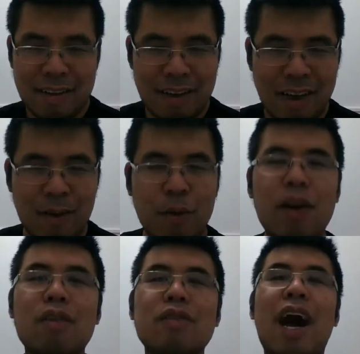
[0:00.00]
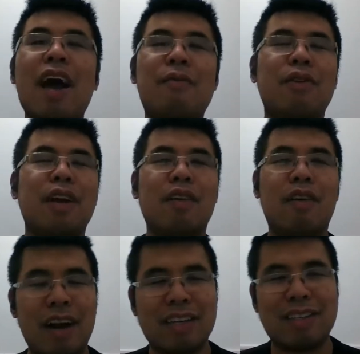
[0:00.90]
And we are live for
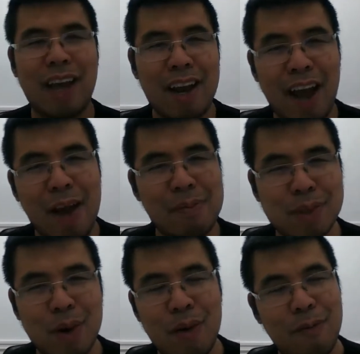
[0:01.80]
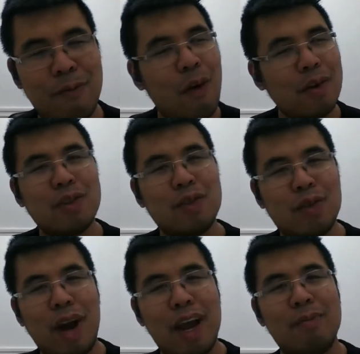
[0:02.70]
another exciting episode of First
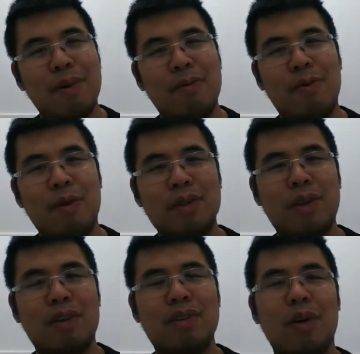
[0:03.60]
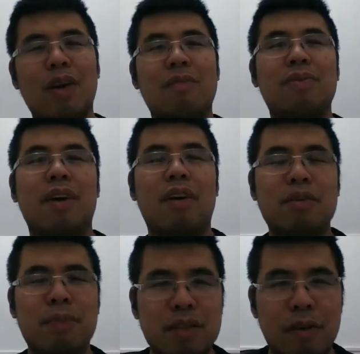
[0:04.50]
Strike. But before we start the show, I'm going to plug our
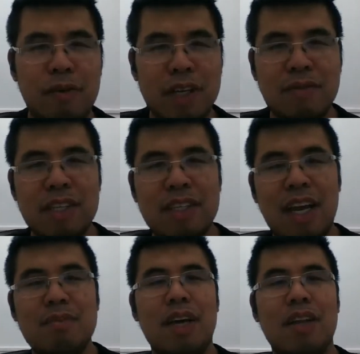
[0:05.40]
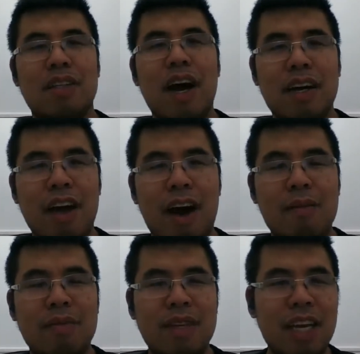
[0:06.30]
sponsor,
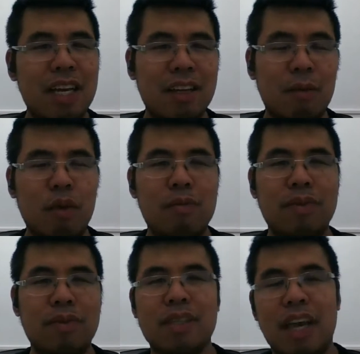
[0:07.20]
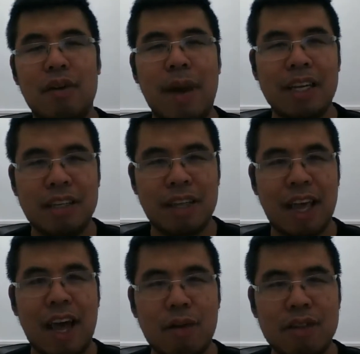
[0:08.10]
face2facegames.com, the #1 place to get your Magic the
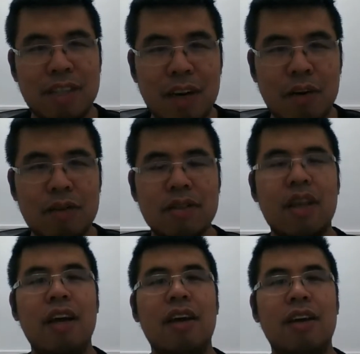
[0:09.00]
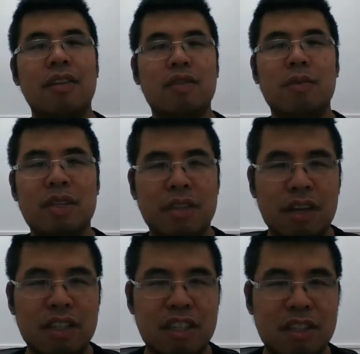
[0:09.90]
Gathering singles. This
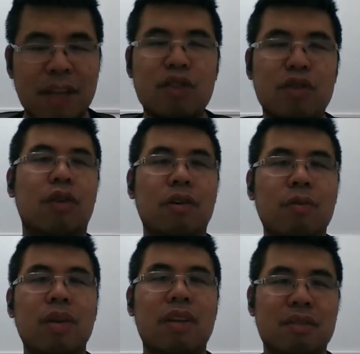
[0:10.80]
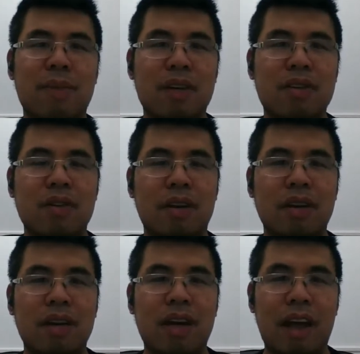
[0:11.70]
week's weekly
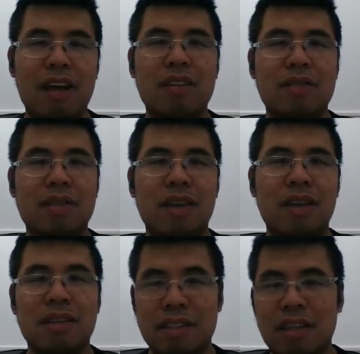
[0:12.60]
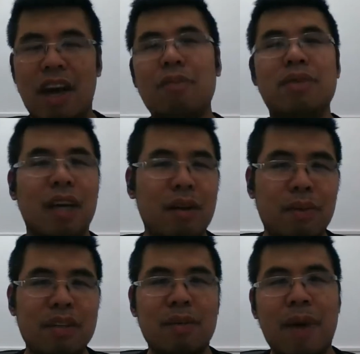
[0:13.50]
special, is to help
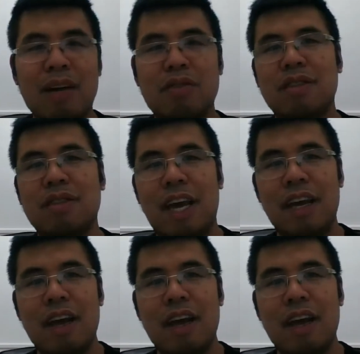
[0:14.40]
celebrate St. Patrick's Day.